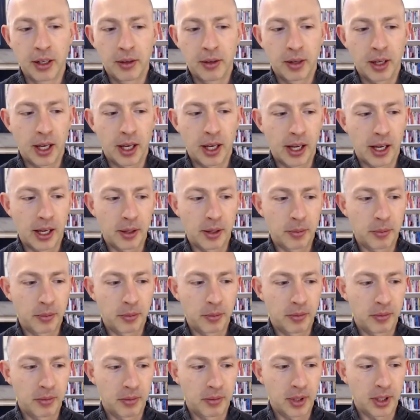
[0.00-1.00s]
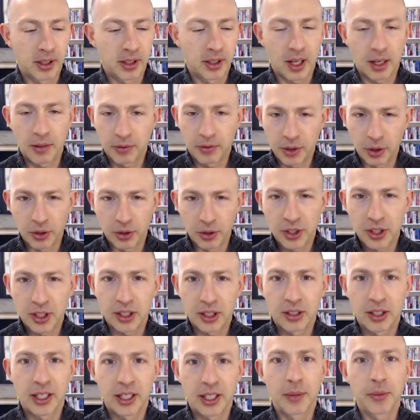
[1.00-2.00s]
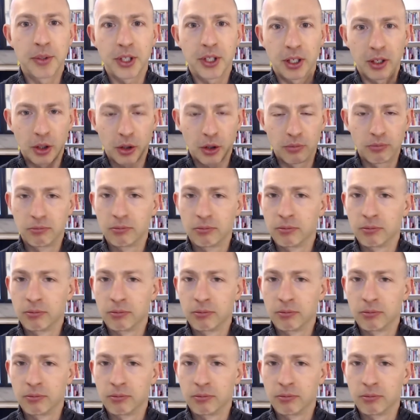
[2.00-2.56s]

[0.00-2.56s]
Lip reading: kind of just to get them to